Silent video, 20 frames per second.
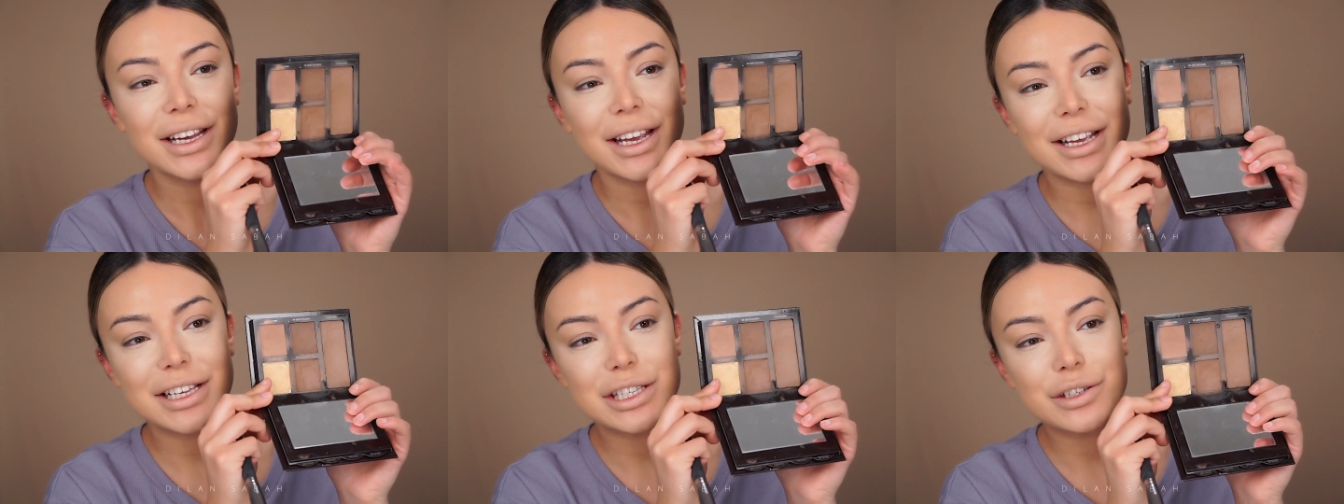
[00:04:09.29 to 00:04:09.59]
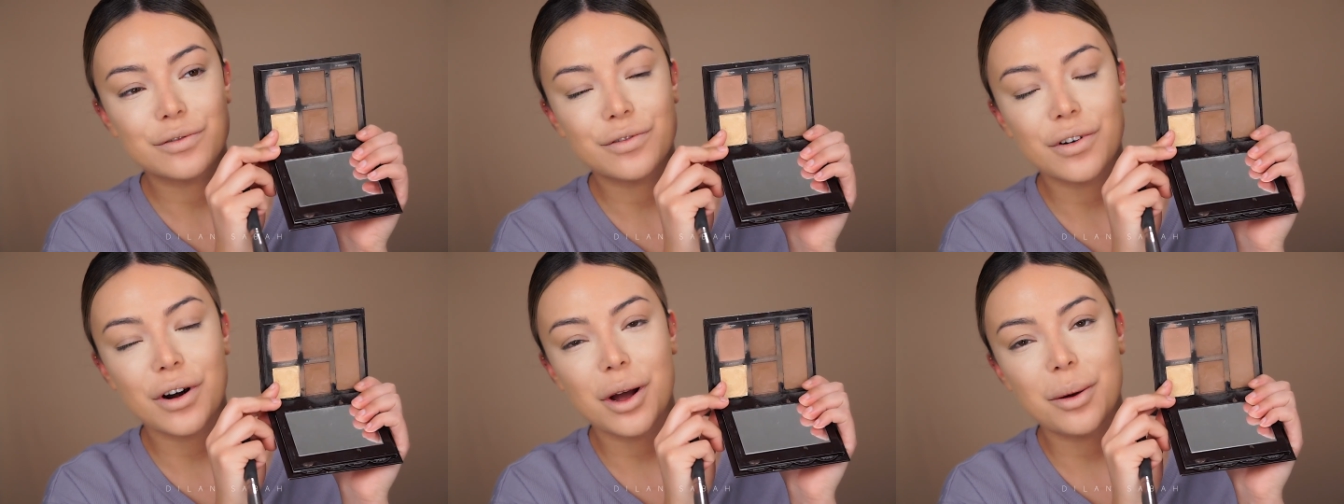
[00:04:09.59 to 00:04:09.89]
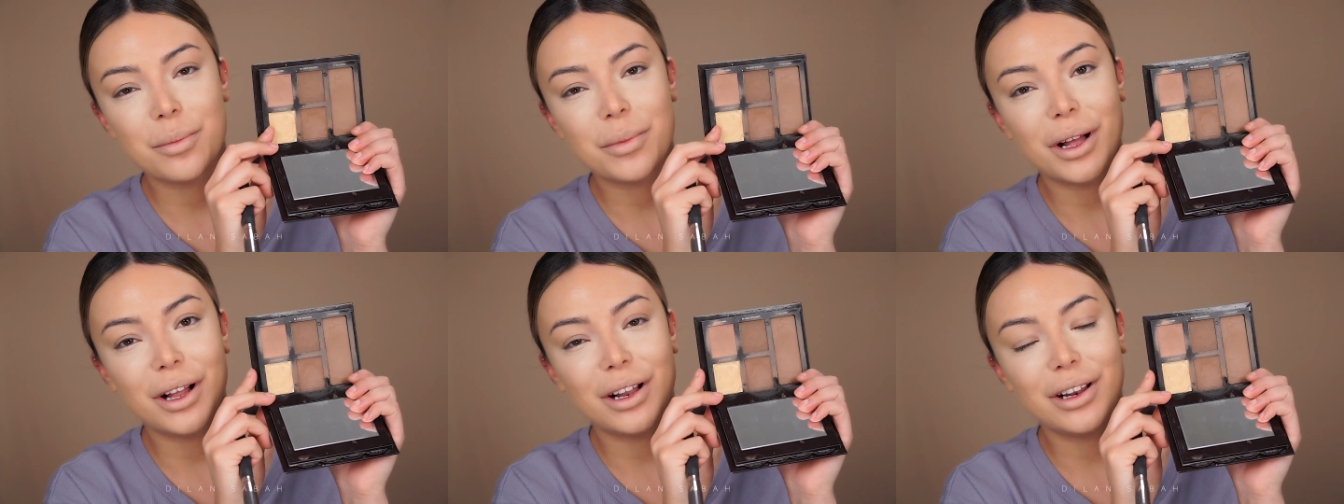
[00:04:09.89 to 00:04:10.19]
It's
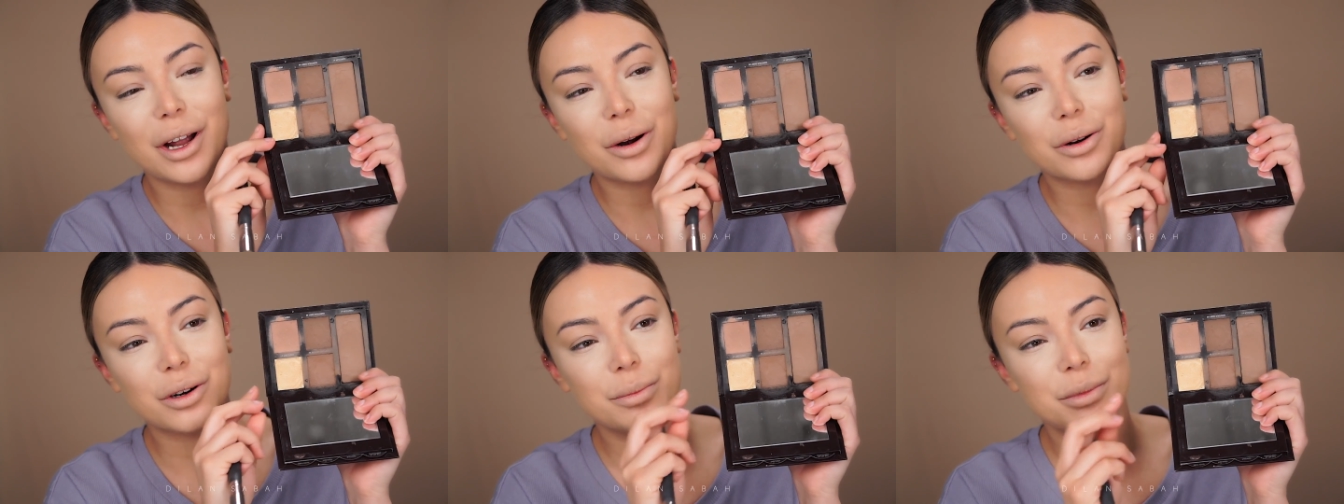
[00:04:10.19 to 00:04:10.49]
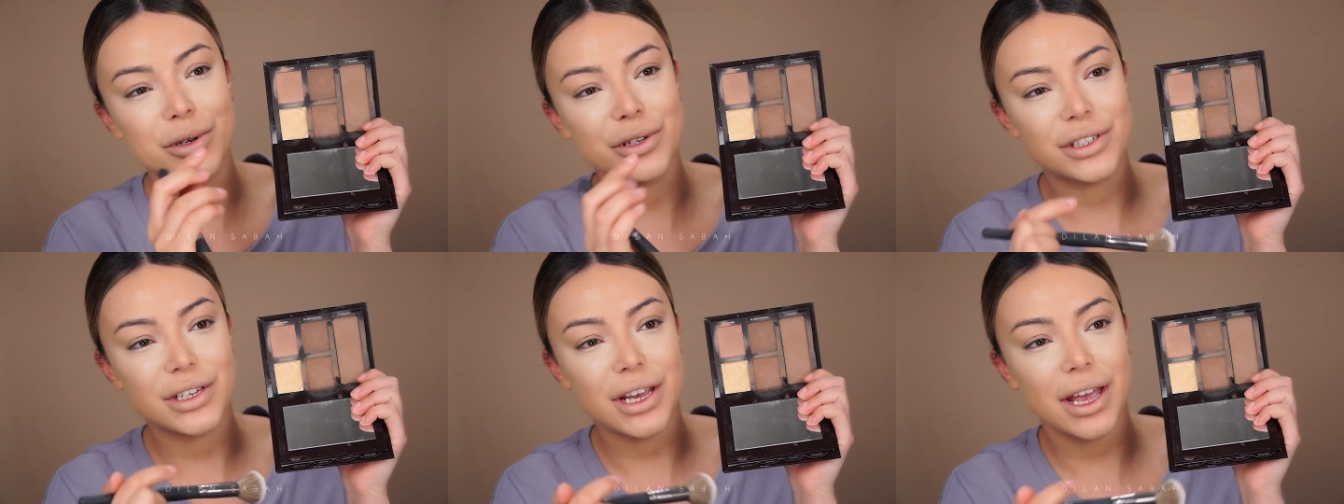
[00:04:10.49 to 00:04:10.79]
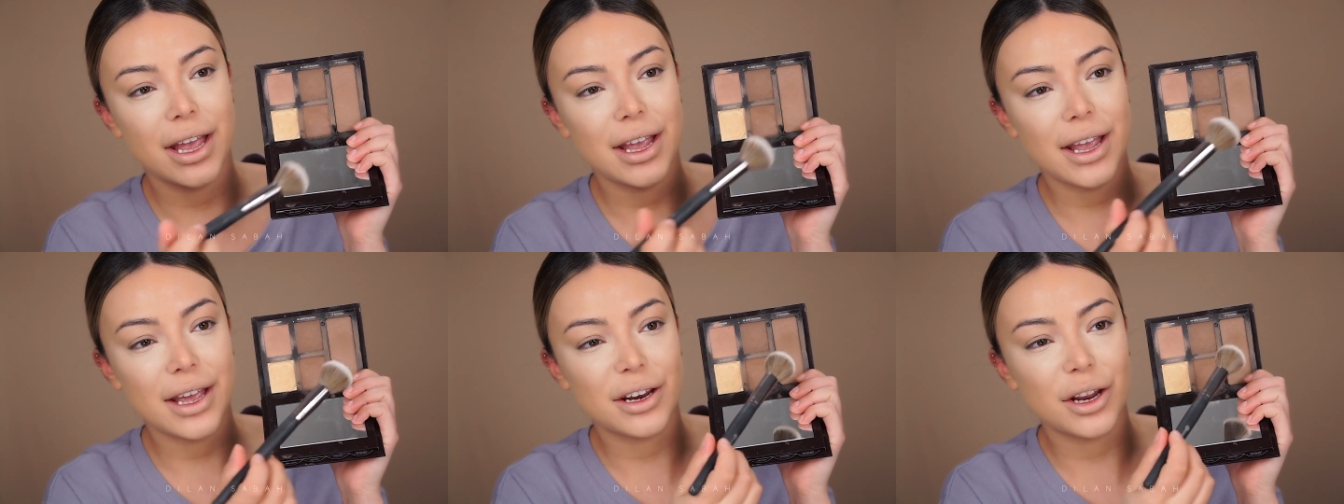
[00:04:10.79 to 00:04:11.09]
from Laura
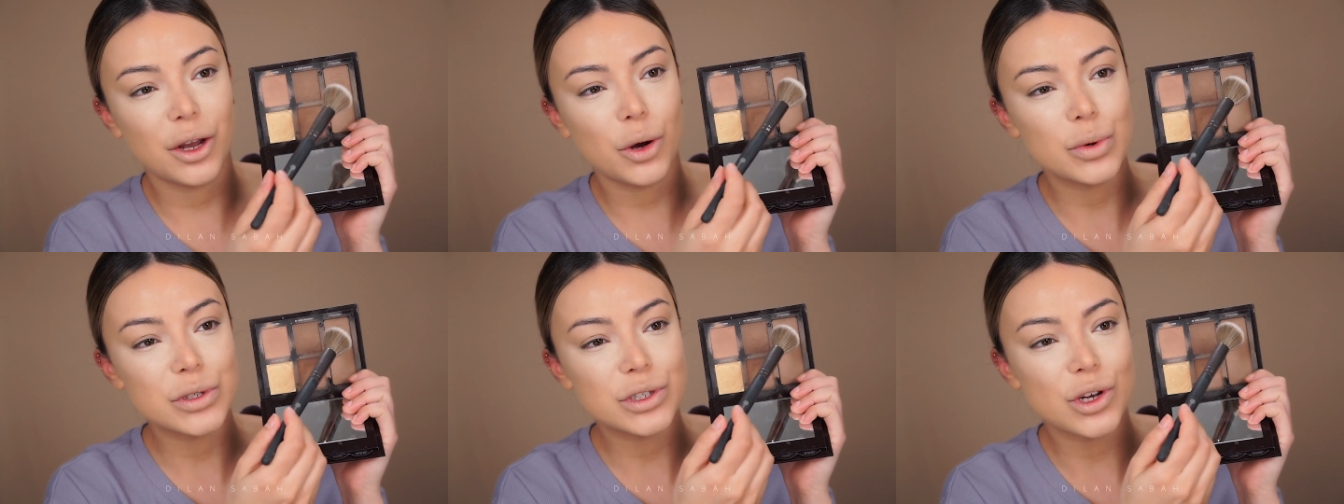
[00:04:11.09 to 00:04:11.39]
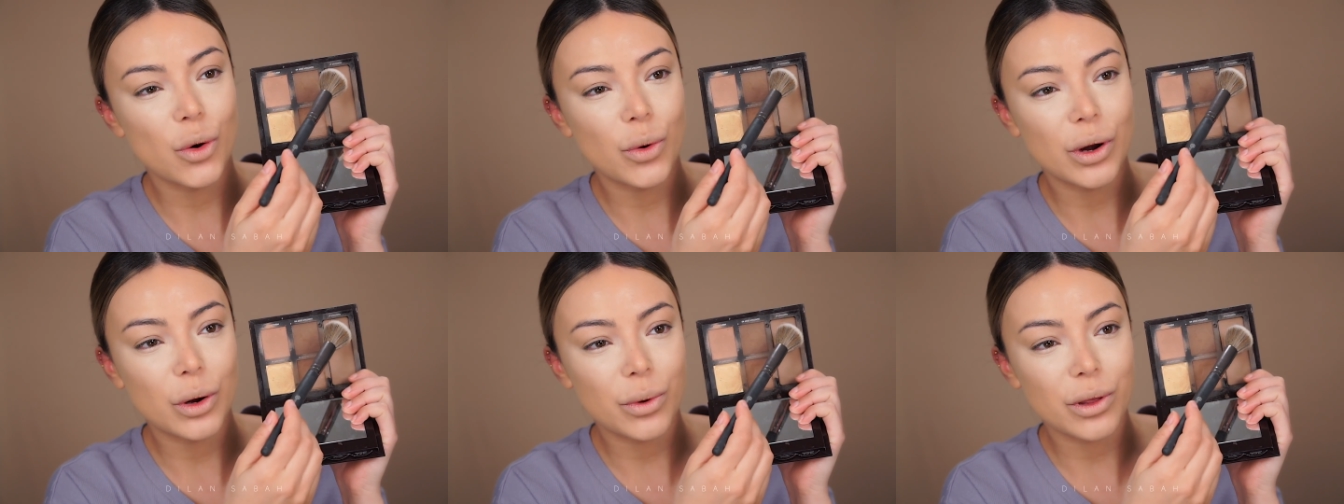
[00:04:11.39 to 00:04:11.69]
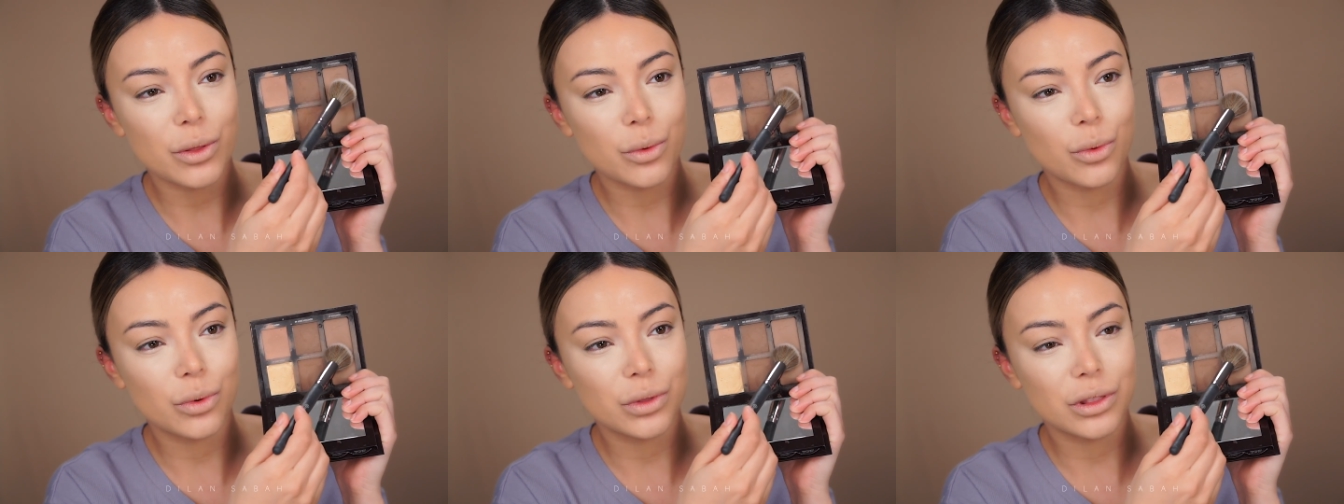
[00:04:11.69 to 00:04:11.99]
Mercier, and I always go in
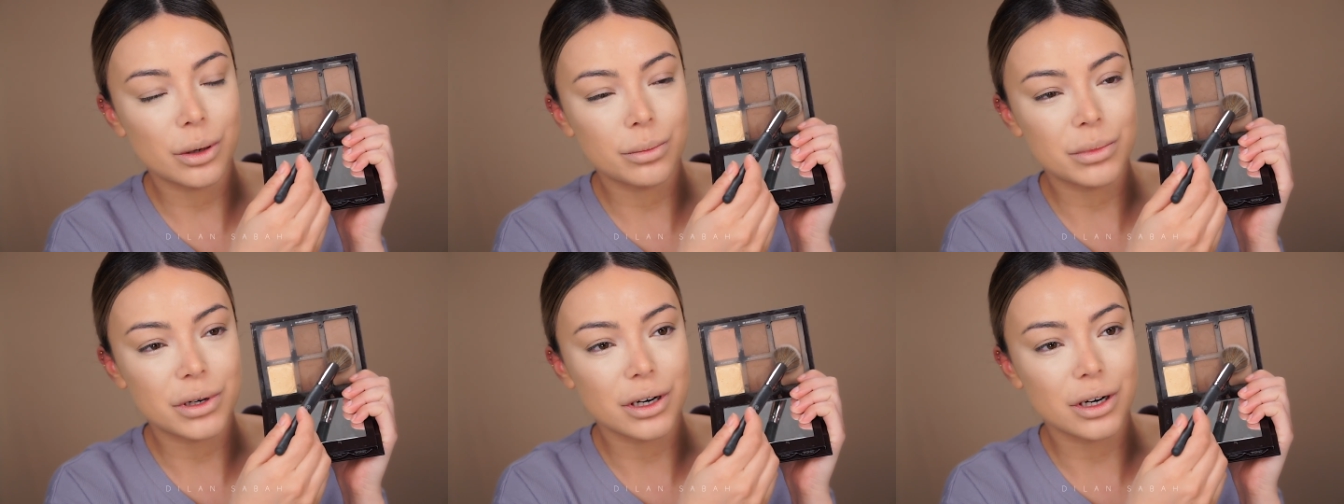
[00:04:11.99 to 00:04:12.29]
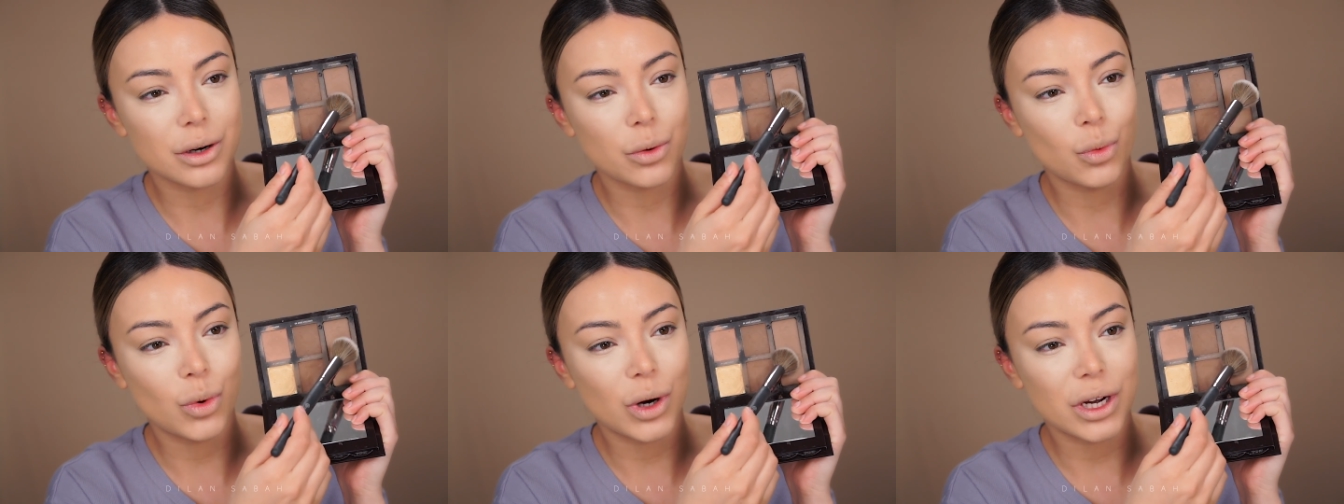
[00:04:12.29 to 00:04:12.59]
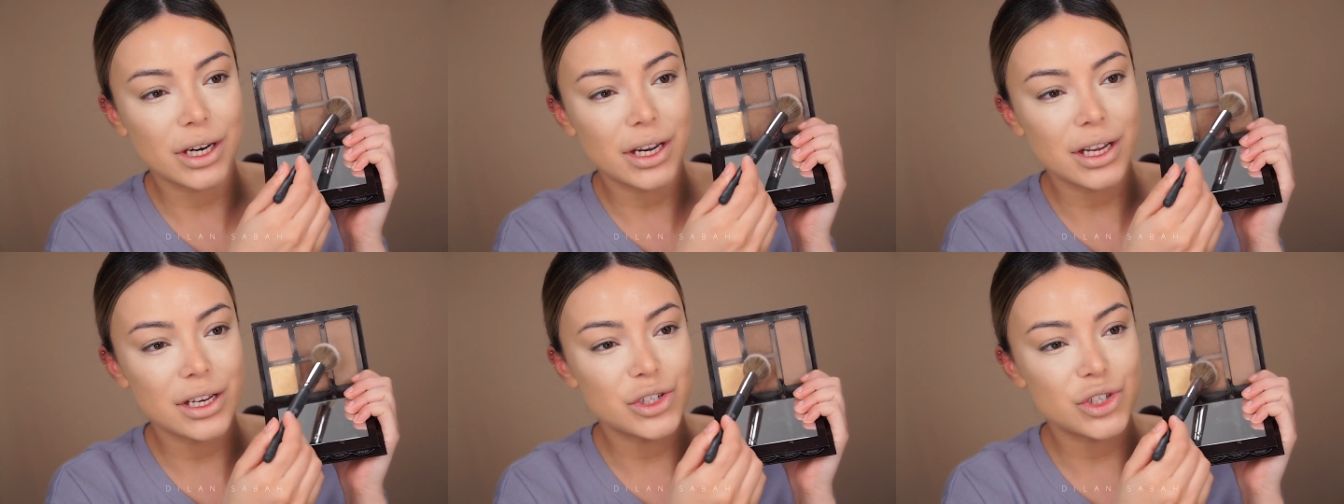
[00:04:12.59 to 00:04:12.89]
with number
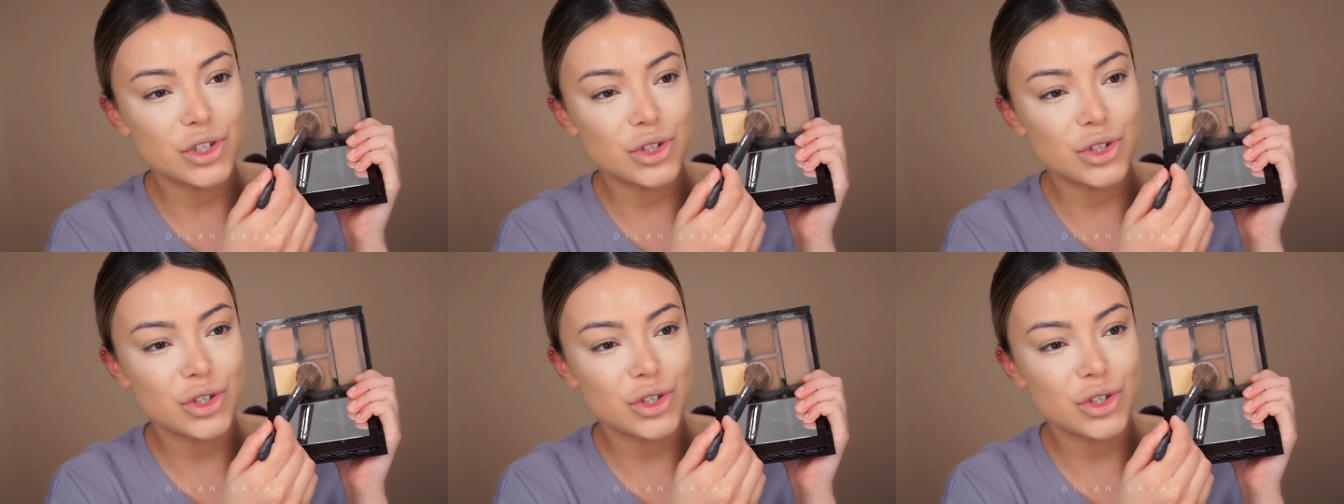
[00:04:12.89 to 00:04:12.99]
1 and